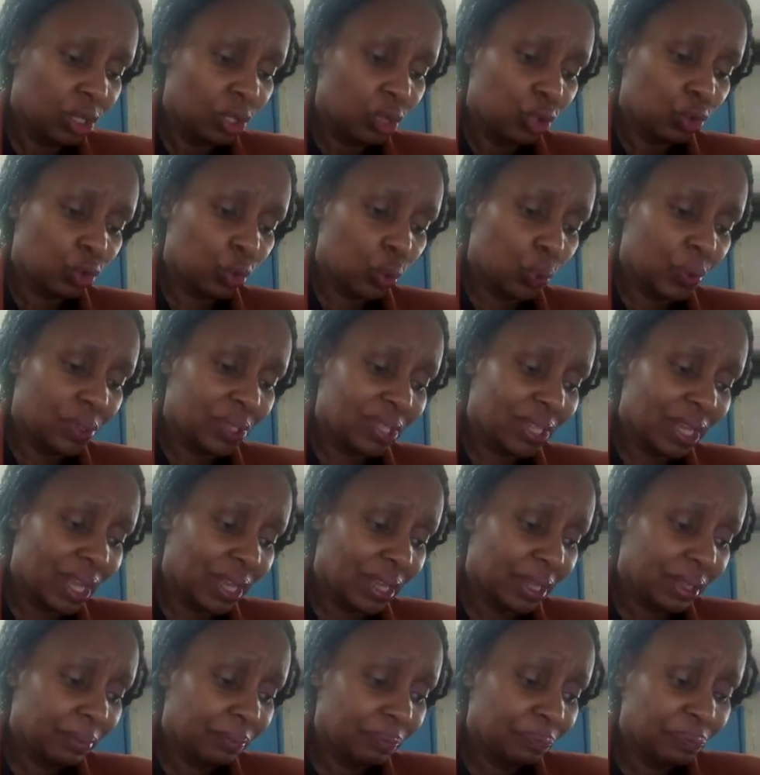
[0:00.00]
So we
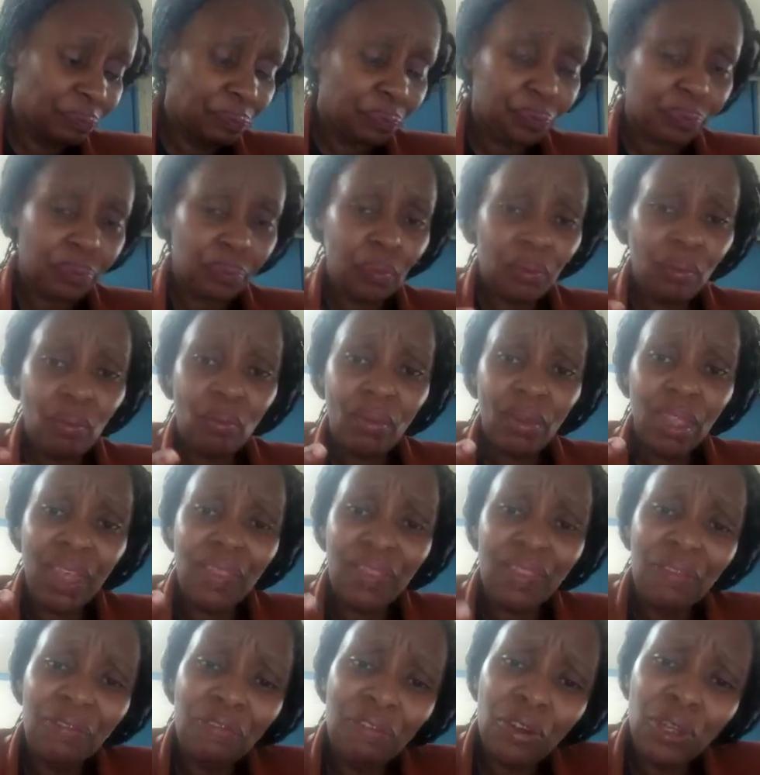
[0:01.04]
say
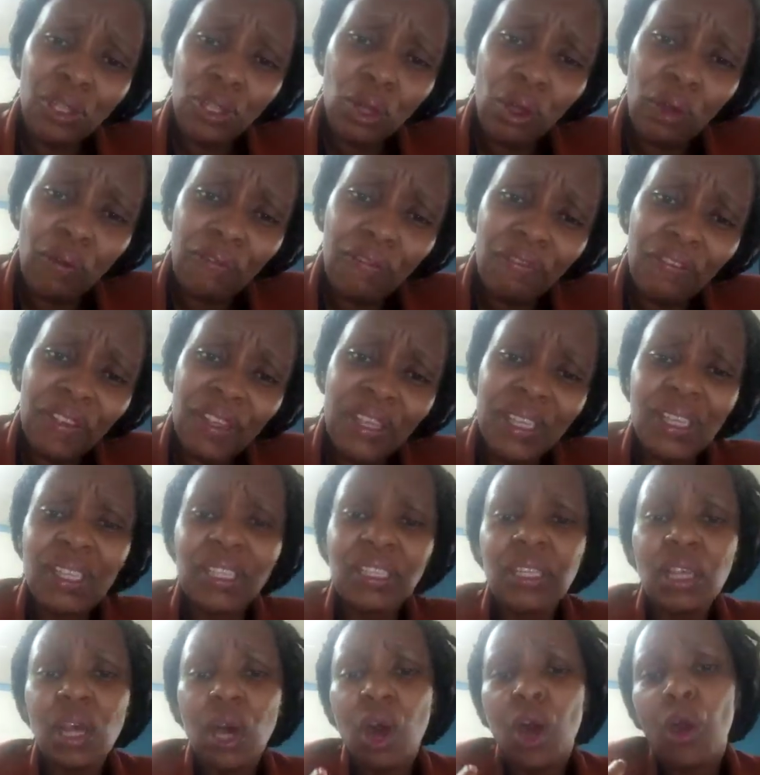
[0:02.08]
the front
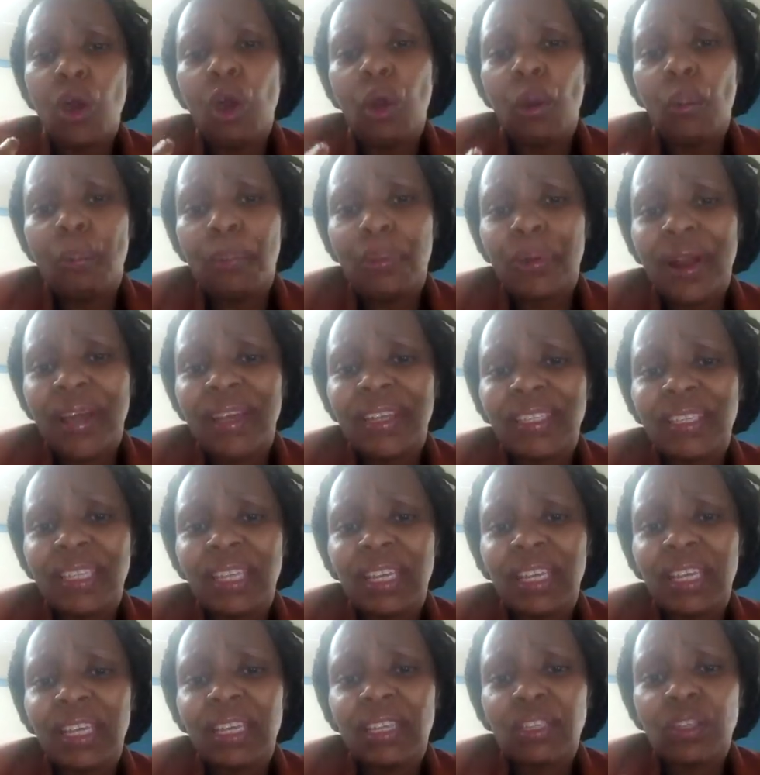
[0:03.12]
office
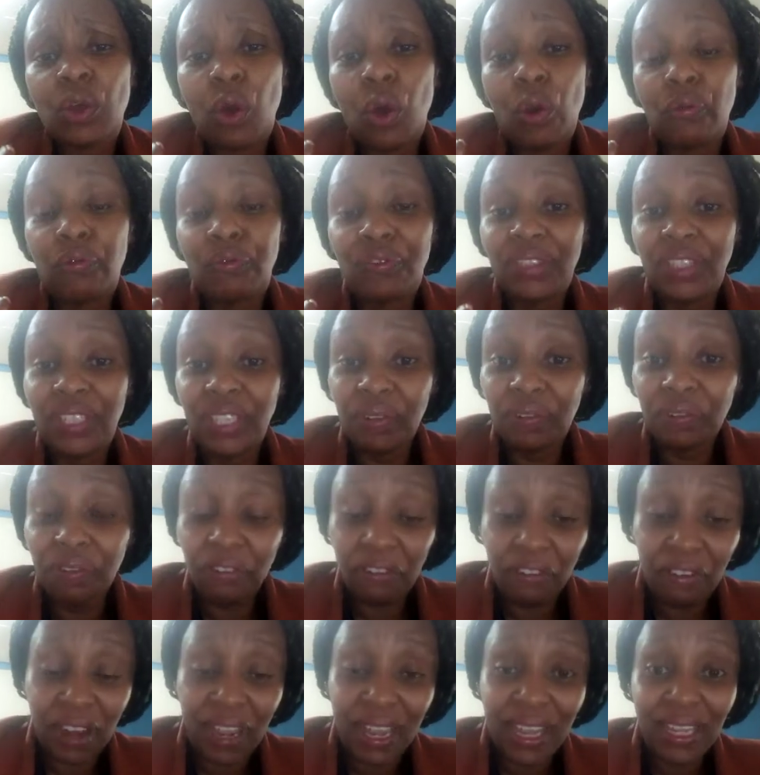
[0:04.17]
comprises of
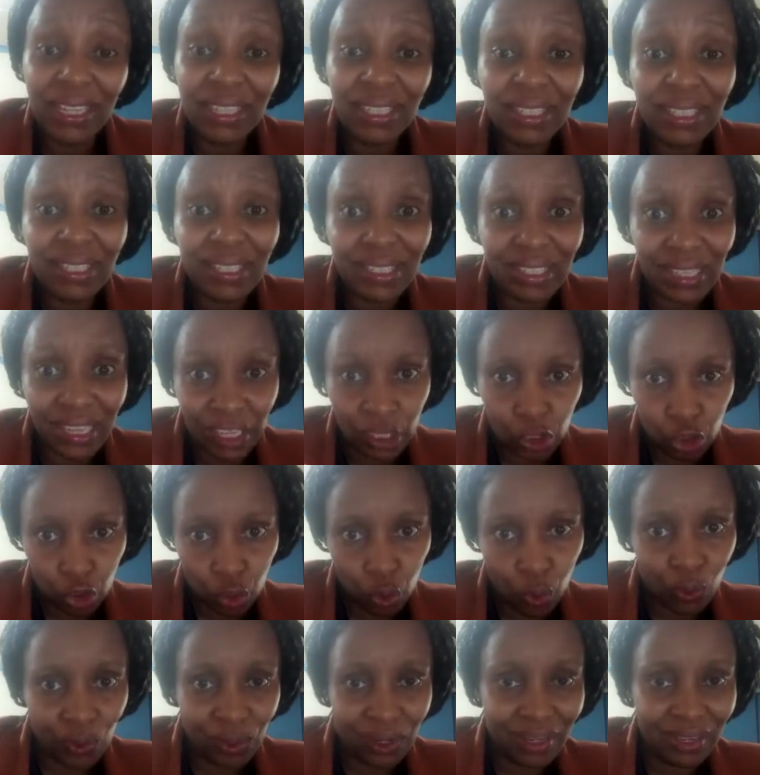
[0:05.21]
different
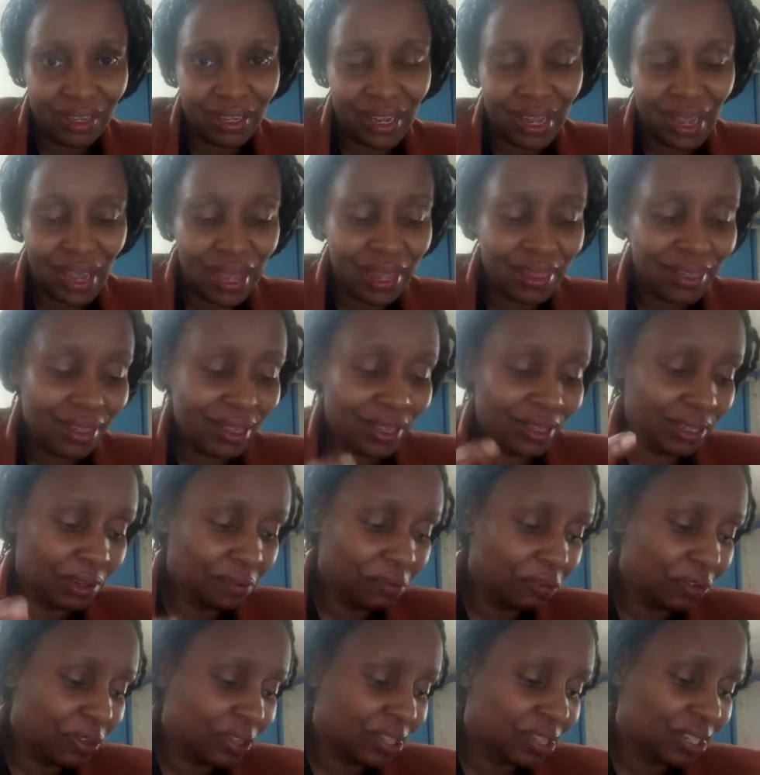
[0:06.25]
section. Yeah, there are
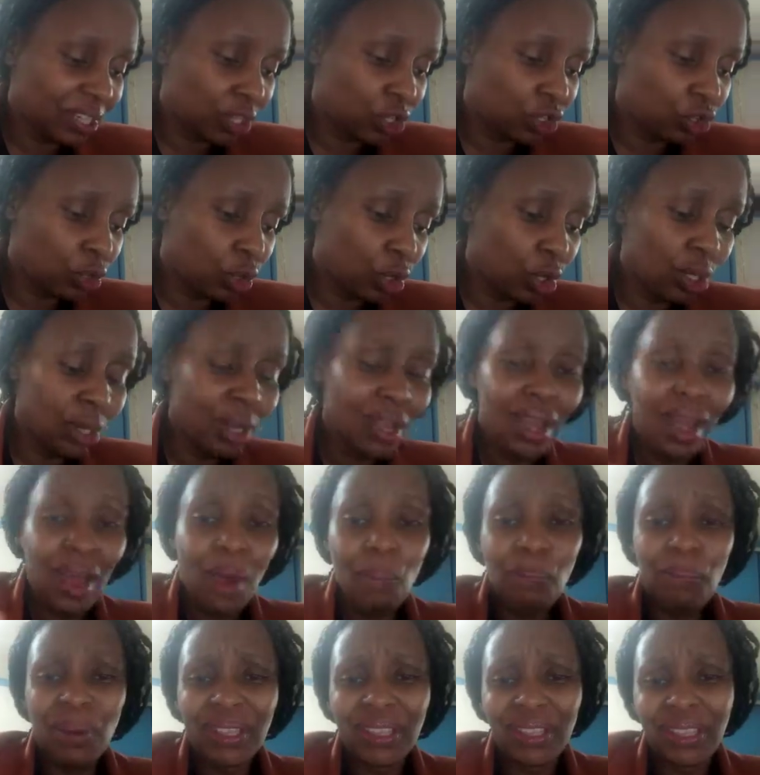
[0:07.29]
different section,
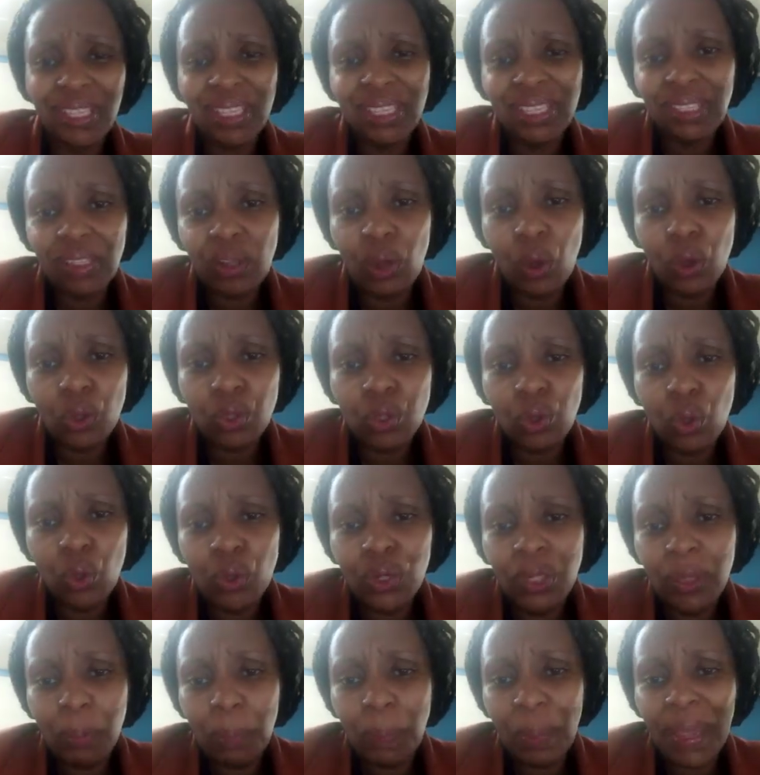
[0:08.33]
but this also
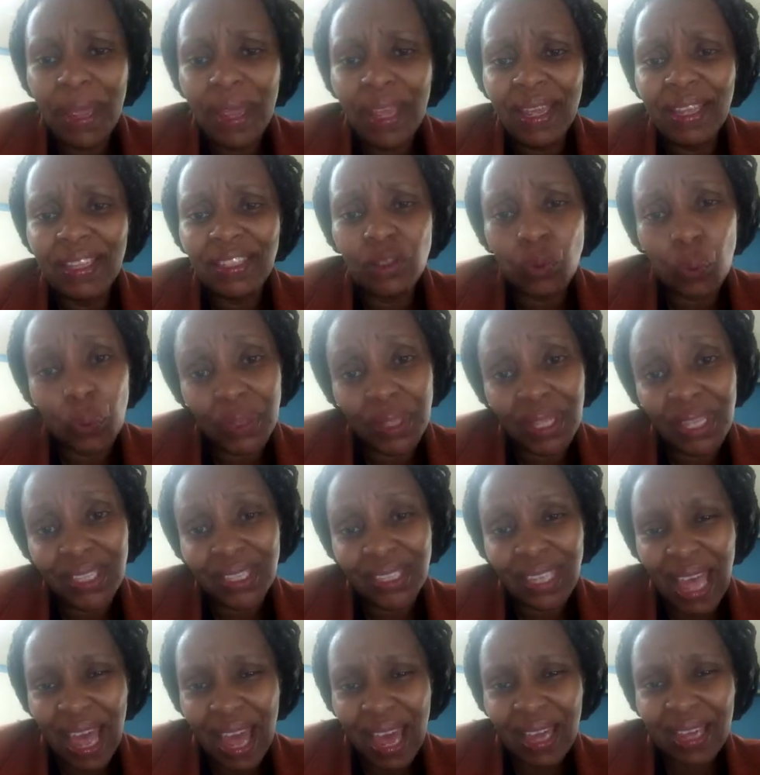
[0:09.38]
depends with the
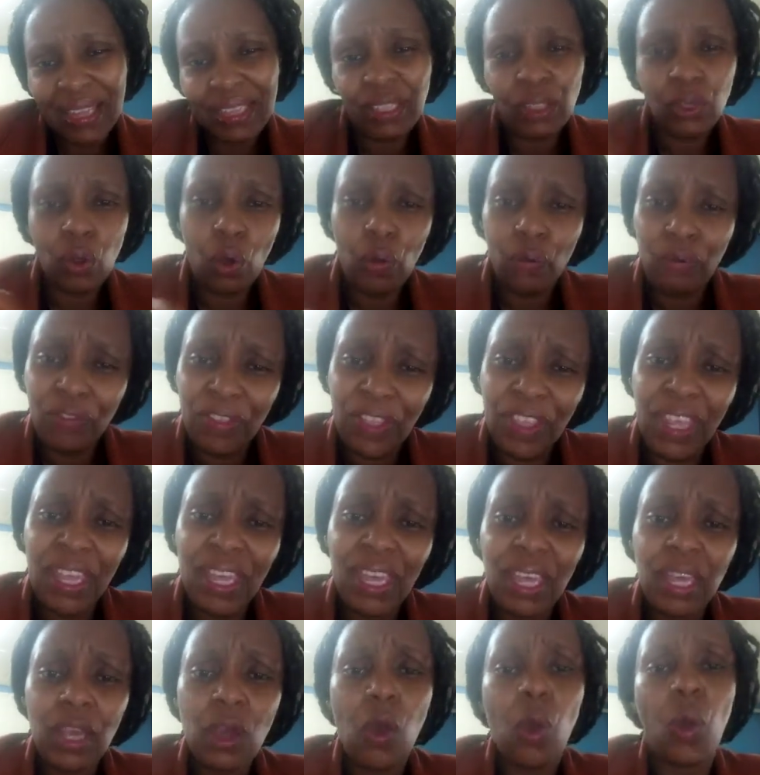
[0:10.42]
size of the
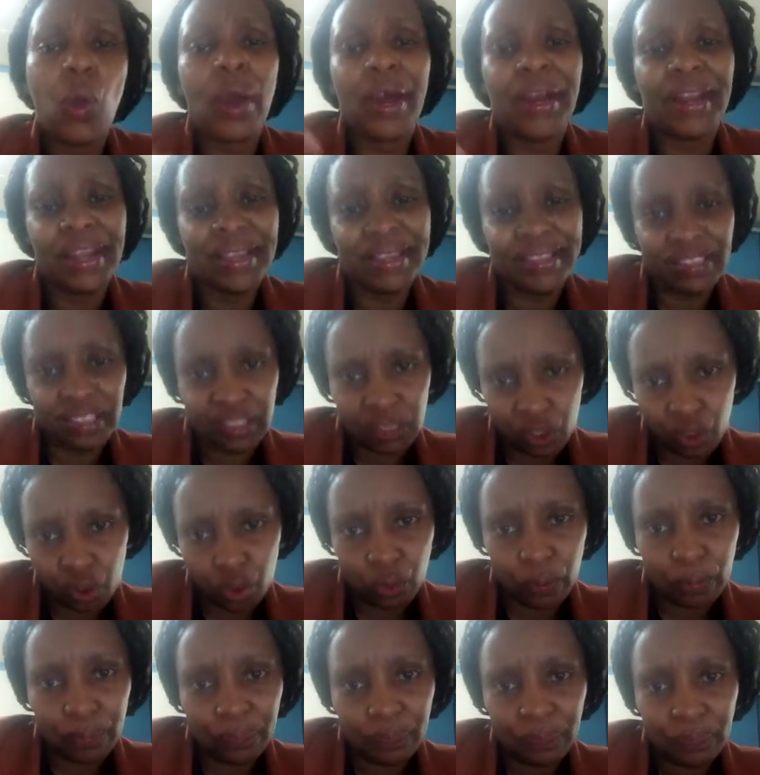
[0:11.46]

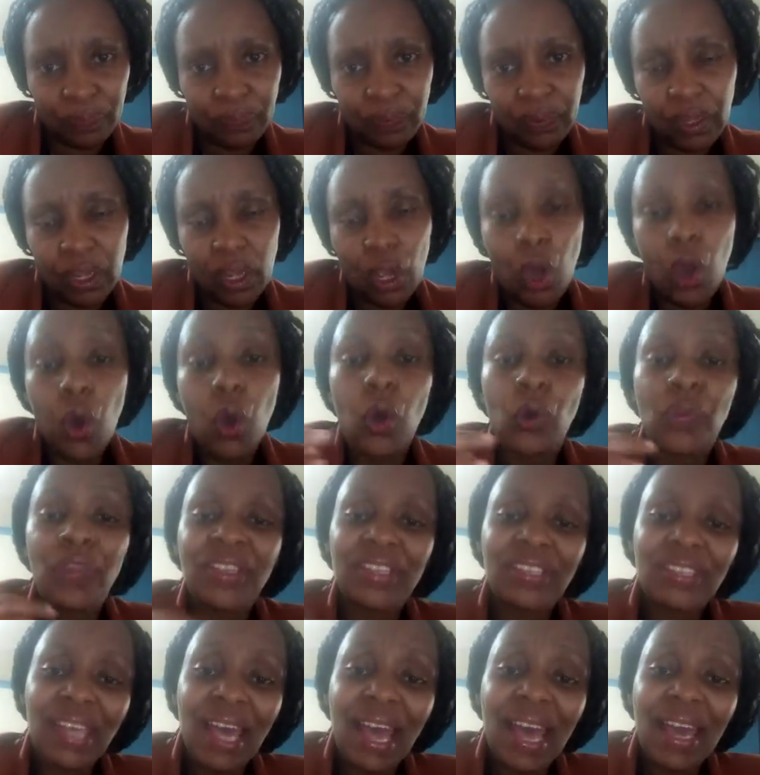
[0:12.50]
organization or the
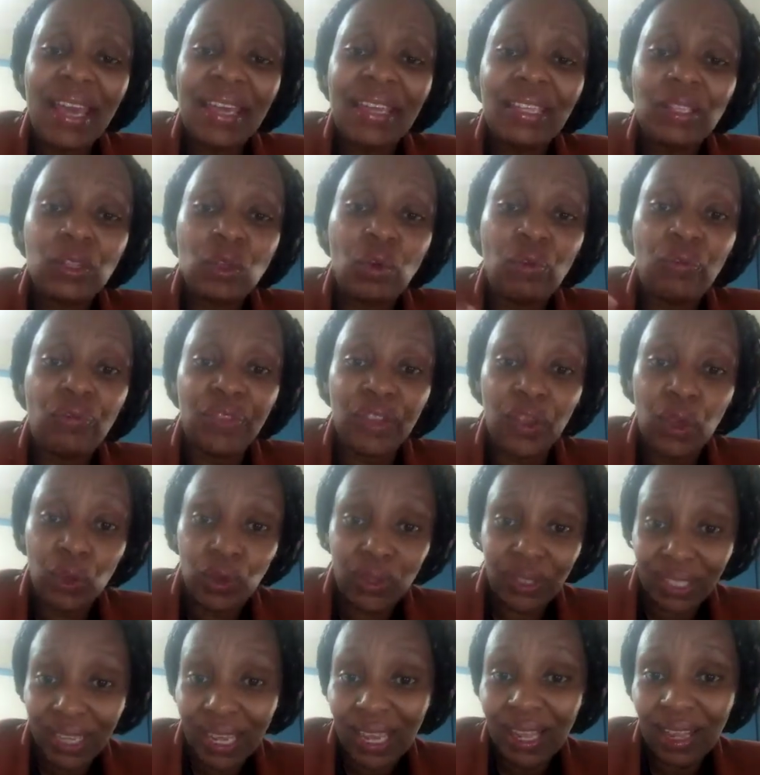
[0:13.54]
size of the
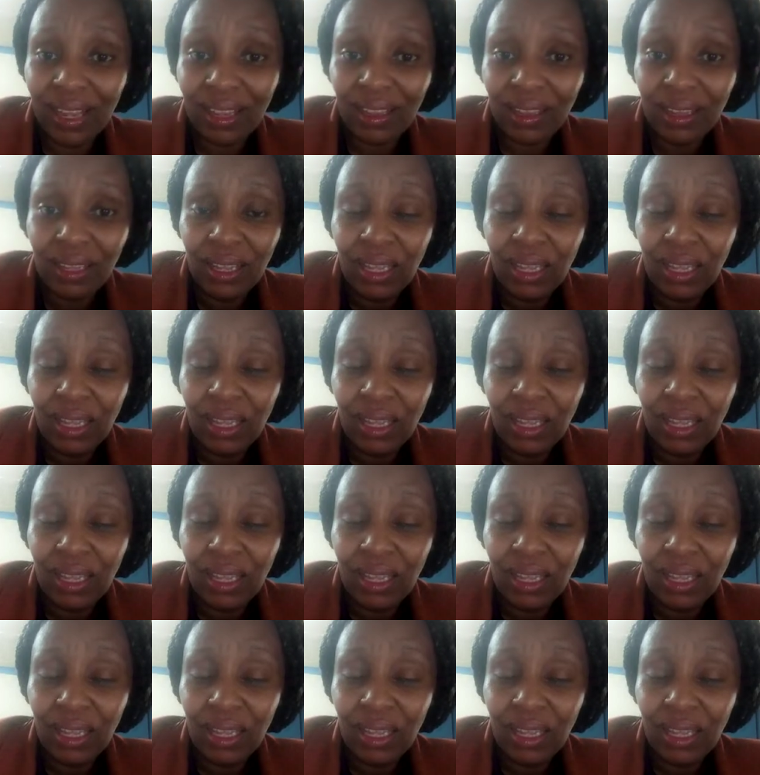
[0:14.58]
hotel.